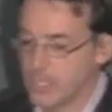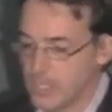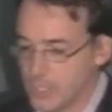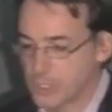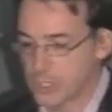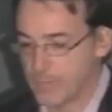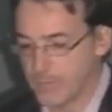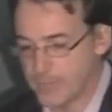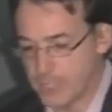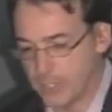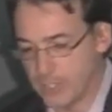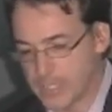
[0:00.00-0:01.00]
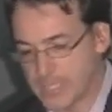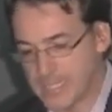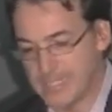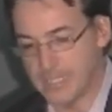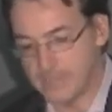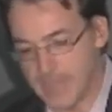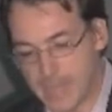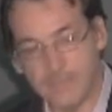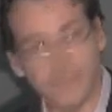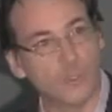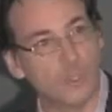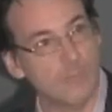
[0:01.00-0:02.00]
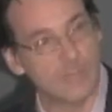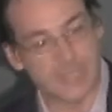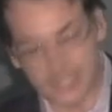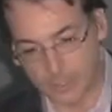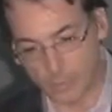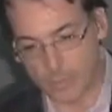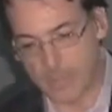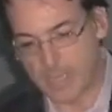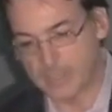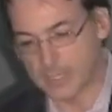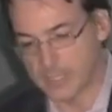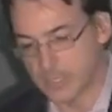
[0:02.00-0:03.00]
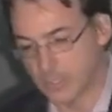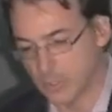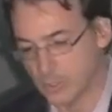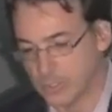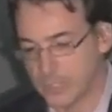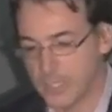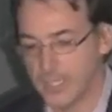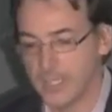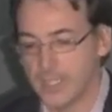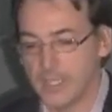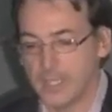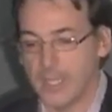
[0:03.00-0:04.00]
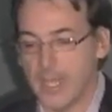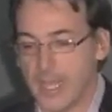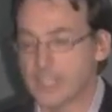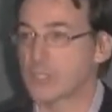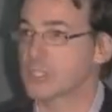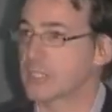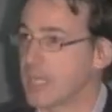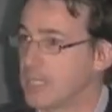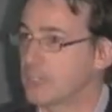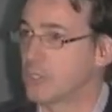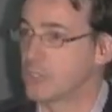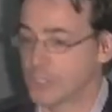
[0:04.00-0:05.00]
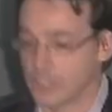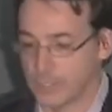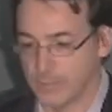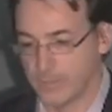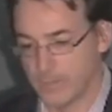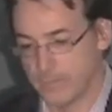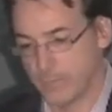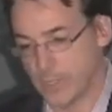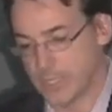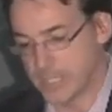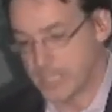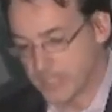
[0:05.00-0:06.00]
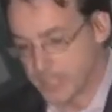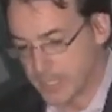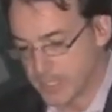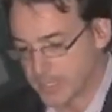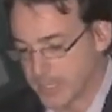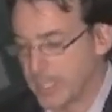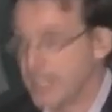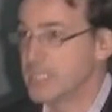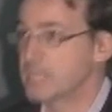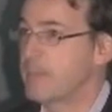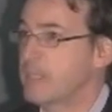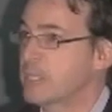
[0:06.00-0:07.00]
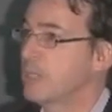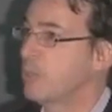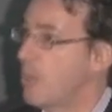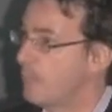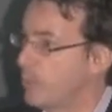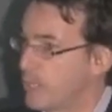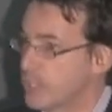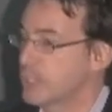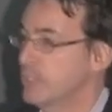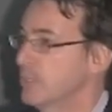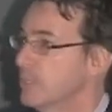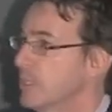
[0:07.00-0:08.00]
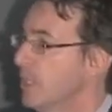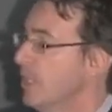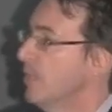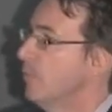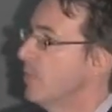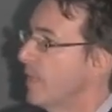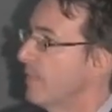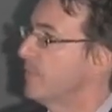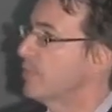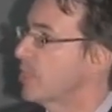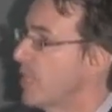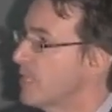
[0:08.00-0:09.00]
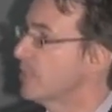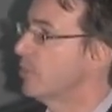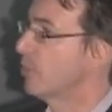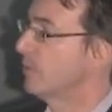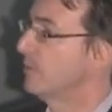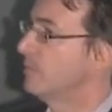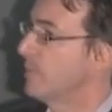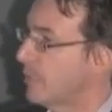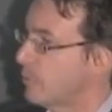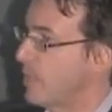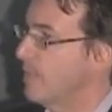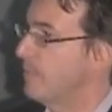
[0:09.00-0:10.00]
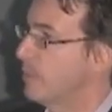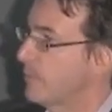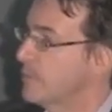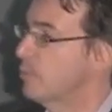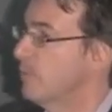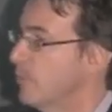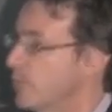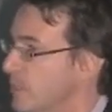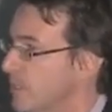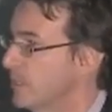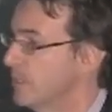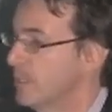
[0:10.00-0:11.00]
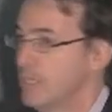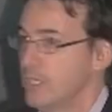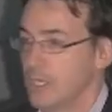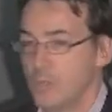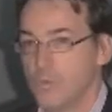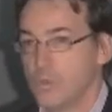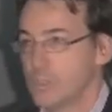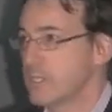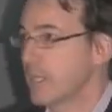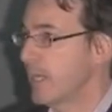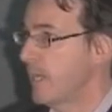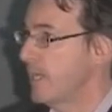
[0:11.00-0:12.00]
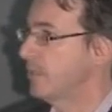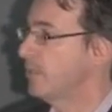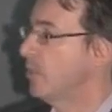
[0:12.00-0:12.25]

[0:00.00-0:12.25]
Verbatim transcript: In that context, some of the areas in demand for human-centered robotics include exoskeletons for assistance and special operations. We have the Chancellor McRaven of this university,